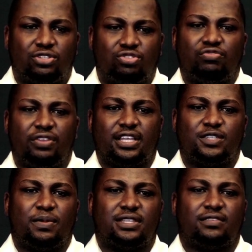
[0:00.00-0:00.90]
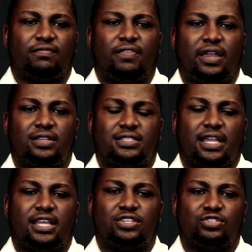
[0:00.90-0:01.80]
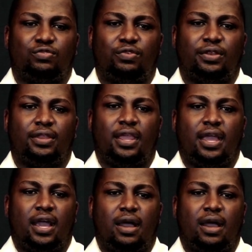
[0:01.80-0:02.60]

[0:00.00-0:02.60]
and children experiencing violence against children